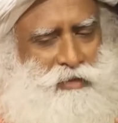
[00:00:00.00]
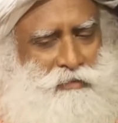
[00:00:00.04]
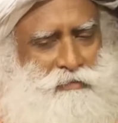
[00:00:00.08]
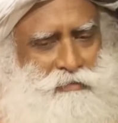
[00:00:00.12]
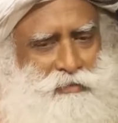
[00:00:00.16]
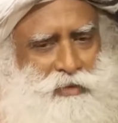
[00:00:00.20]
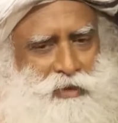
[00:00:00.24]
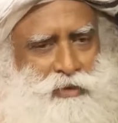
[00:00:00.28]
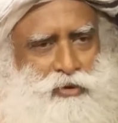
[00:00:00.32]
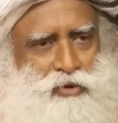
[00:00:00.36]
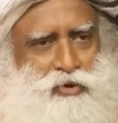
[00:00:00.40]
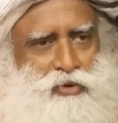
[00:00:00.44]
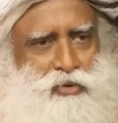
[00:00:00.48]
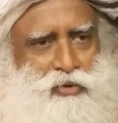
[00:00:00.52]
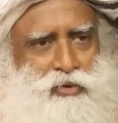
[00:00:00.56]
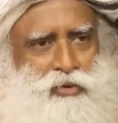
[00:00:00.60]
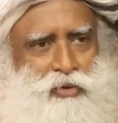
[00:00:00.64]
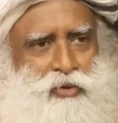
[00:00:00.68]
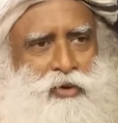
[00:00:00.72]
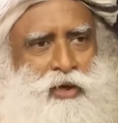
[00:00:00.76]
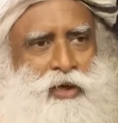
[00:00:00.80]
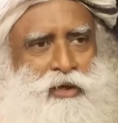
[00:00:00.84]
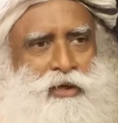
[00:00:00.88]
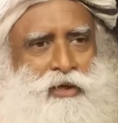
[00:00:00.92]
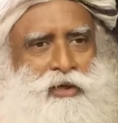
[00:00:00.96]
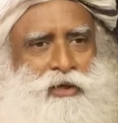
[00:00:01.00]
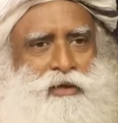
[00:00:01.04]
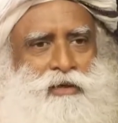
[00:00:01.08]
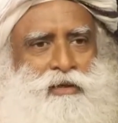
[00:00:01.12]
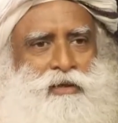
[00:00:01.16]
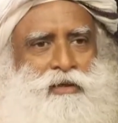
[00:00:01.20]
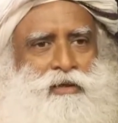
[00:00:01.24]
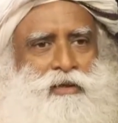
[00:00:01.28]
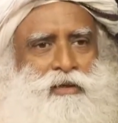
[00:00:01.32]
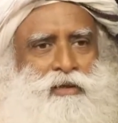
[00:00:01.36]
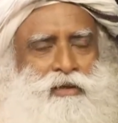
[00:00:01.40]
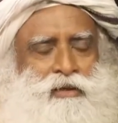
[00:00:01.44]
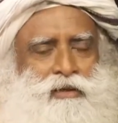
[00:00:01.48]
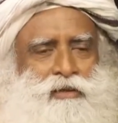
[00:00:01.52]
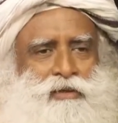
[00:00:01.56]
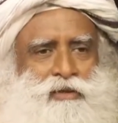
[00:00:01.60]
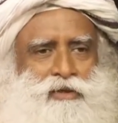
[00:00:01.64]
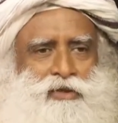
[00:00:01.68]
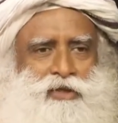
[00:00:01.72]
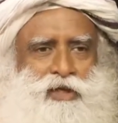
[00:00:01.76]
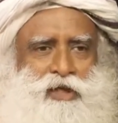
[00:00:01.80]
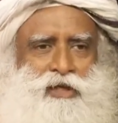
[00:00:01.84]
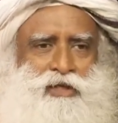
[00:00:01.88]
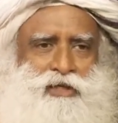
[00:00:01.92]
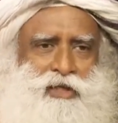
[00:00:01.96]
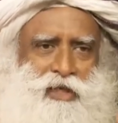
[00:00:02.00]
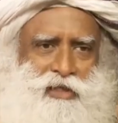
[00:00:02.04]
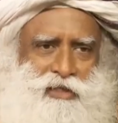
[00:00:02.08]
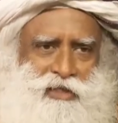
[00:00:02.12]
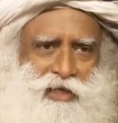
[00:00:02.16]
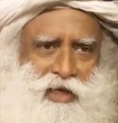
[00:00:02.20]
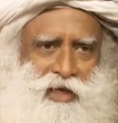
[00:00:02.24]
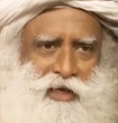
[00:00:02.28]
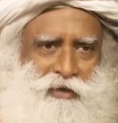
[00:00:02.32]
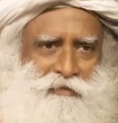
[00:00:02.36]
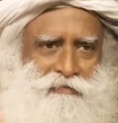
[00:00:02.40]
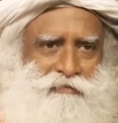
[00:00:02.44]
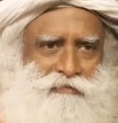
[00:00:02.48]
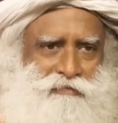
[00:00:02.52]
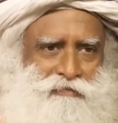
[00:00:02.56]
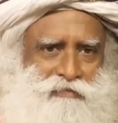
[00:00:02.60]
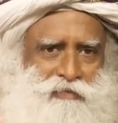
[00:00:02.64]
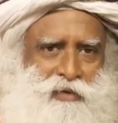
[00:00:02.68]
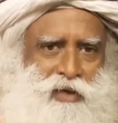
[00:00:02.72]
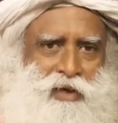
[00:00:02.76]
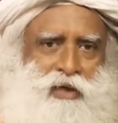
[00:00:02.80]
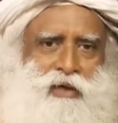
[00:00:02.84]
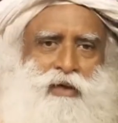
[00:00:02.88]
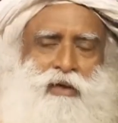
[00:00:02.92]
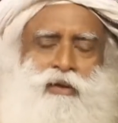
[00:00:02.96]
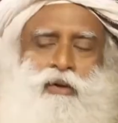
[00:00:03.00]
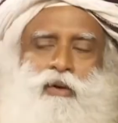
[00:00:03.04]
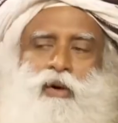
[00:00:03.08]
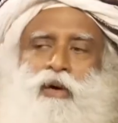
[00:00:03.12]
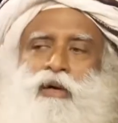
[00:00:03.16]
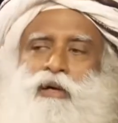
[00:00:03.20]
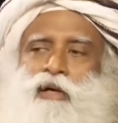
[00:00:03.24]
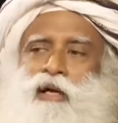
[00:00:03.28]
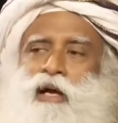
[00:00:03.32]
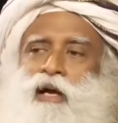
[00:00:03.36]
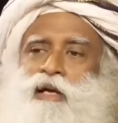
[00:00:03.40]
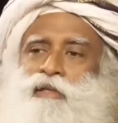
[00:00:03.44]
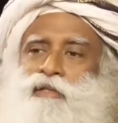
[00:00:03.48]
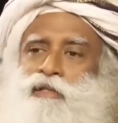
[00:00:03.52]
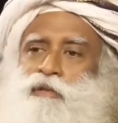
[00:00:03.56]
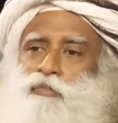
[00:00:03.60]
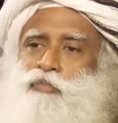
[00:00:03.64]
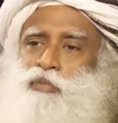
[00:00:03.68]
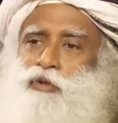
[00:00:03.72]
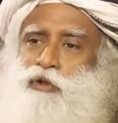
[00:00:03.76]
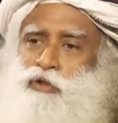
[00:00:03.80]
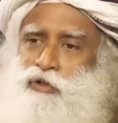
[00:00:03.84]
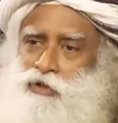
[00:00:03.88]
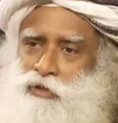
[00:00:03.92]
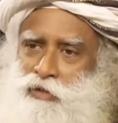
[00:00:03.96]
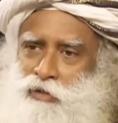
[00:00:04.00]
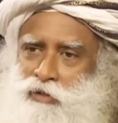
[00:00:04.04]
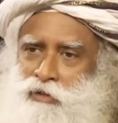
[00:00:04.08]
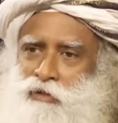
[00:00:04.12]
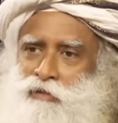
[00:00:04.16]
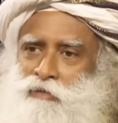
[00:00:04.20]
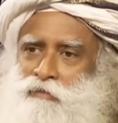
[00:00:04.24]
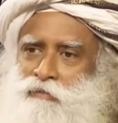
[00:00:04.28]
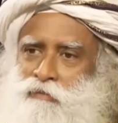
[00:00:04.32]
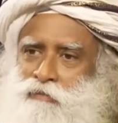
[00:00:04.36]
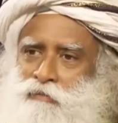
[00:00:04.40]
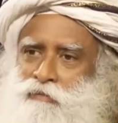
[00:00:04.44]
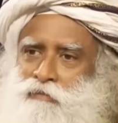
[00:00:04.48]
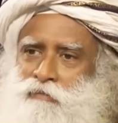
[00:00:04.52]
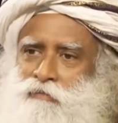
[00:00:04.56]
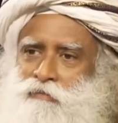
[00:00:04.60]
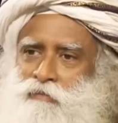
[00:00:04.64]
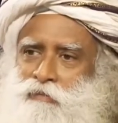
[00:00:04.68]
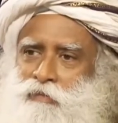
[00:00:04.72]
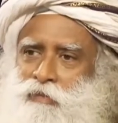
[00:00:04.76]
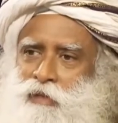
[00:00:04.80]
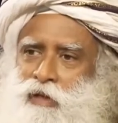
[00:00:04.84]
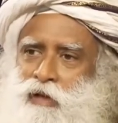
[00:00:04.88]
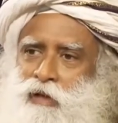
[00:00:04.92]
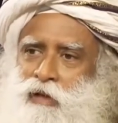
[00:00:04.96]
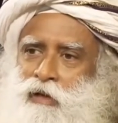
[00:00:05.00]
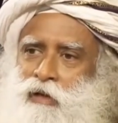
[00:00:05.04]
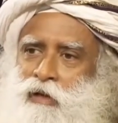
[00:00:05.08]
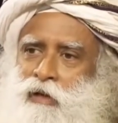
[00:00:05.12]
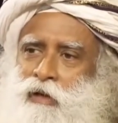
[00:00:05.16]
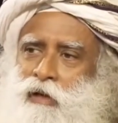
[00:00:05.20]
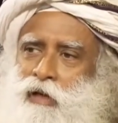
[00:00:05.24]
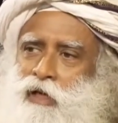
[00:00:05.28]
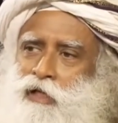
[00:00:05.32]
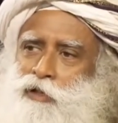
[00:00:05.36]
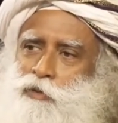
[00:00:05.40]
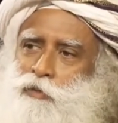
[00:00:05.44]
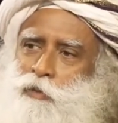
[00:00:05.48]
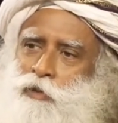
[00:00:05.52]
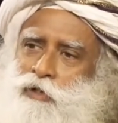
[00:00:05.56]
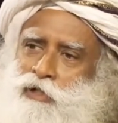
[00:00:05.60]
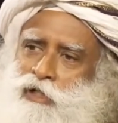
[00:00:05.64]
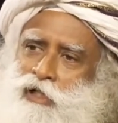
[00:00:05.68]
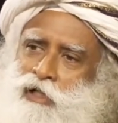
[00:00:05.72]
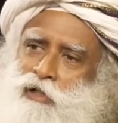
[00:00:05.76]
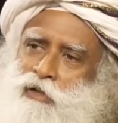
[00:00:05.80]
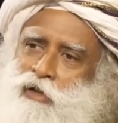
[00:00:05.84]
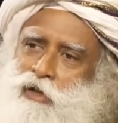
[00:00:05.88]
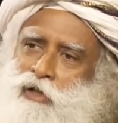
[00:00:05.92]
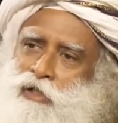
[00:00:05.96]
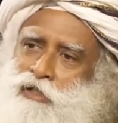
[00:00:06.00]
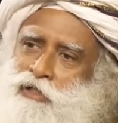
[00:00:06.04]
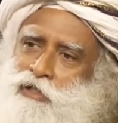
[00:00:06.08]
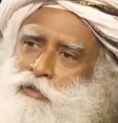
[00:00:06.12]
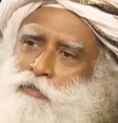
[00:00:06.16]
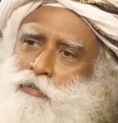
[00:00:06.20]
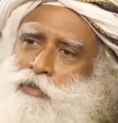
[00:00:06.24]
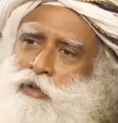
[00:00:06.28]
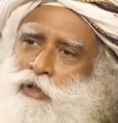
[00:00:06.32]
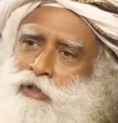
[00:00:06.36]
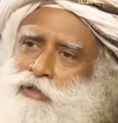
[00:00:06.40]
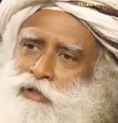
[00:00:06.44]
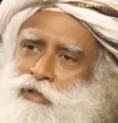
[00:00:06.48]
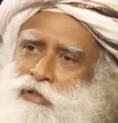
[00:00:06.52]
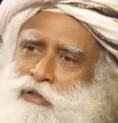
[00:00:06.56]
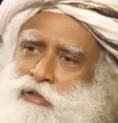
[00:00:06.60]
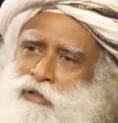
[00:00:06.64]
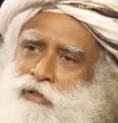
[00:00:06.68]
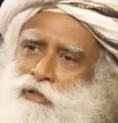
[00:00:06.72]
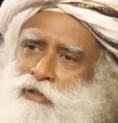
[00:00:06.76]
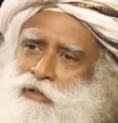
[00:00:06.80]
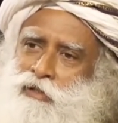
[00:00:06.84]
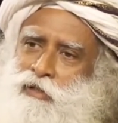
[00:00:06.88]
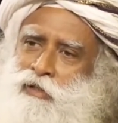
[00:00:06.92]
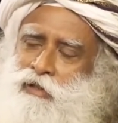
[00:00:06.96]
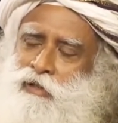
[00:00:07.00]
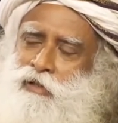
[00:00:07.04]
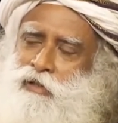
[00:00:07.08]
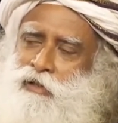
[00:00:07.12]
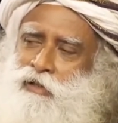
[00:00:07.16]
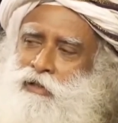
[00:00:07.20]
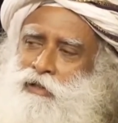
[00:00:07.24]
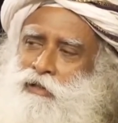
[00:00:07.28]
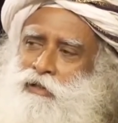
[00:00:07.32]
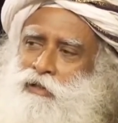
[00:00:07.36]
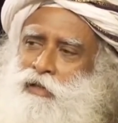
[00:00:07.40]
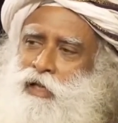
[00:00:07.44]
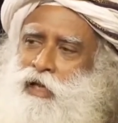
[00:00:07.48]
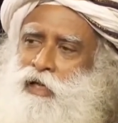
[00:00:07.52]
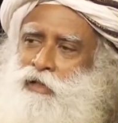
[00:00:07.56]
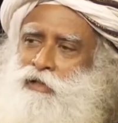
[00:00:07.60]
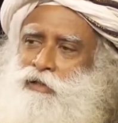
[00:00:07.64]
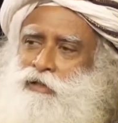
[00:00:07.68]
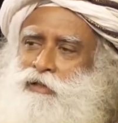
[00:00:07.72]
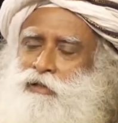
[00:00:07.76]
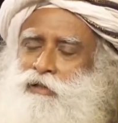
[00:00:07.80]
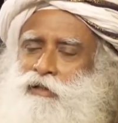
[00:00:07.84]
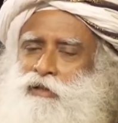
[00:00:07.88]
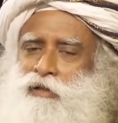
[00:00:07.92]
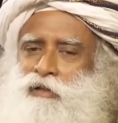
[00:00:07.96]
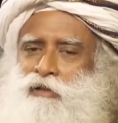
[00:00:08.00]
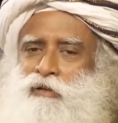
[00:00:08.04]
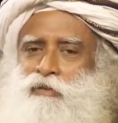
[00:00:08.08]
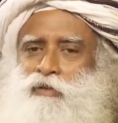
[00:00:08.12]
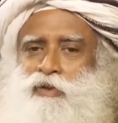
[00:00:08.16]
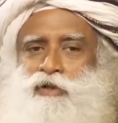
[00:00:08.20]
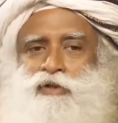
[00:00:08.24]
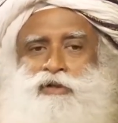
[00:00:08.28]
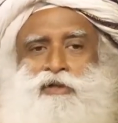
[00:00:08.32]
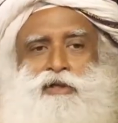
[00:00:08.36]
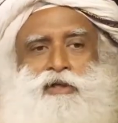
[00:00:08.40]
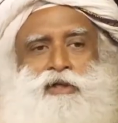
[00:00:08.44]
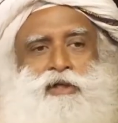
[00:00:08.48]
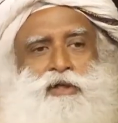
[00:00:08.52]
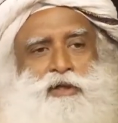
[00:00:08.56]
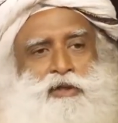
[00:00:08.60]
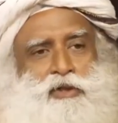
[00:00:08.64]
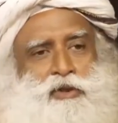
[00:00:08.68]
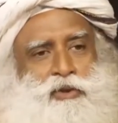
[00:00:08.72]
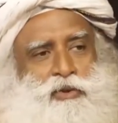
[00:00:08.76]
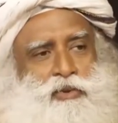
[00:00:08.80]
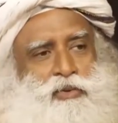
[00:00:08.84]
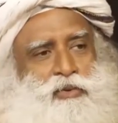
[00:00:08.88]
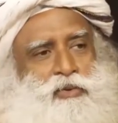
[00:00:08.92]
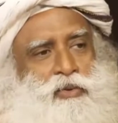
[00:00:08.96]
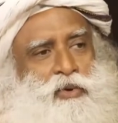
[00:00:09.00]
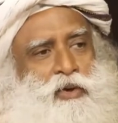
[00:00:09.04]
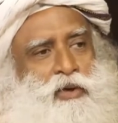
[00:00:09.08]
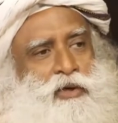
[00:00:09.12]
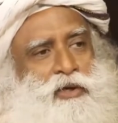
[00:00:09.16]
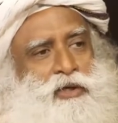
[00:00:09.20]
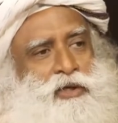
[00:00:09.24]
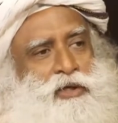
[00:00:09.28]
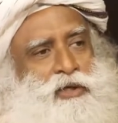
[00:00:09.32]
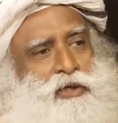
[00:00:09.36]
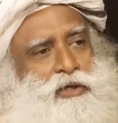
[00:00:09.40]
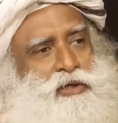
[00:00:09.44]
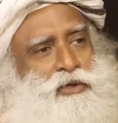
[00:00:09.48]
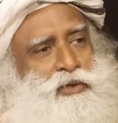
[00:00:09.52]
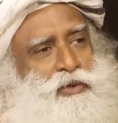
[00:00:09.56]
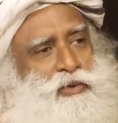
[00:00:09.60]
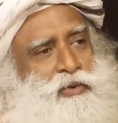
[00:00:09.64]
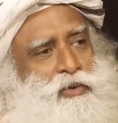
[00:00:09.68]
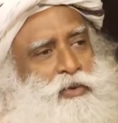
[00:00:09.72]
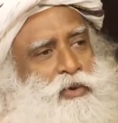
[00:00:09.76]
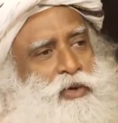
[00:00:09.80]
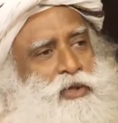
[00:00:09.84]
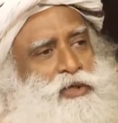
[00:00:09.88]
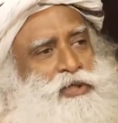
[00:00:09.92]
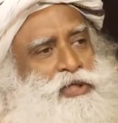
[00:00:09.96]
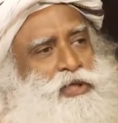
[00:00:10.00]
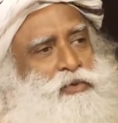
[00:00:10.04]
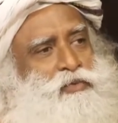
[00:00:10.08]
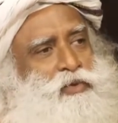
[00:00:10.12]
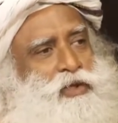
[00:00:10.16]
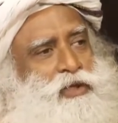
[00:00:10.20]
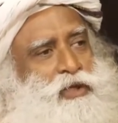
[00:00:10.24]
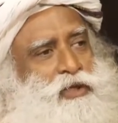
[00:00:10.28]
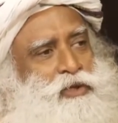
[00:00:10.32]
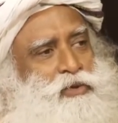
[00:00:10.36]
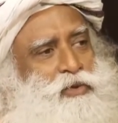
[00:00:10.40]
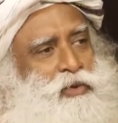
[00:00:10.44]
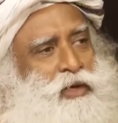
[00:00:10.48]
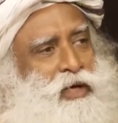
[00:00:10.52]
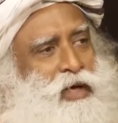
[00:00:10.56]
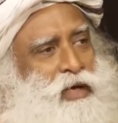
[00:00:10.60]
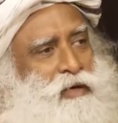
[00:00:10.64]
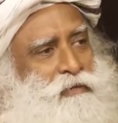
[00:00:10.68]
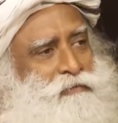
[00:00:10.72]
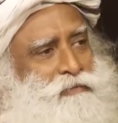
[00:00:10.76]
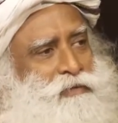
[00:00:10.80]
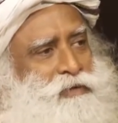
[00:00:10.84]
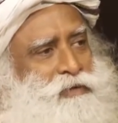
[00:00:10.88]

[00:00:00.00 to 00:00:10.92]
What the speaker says: that you look at it just as life, not as a person. Especially not as a person that was near to you or dear to you or someone that you loved.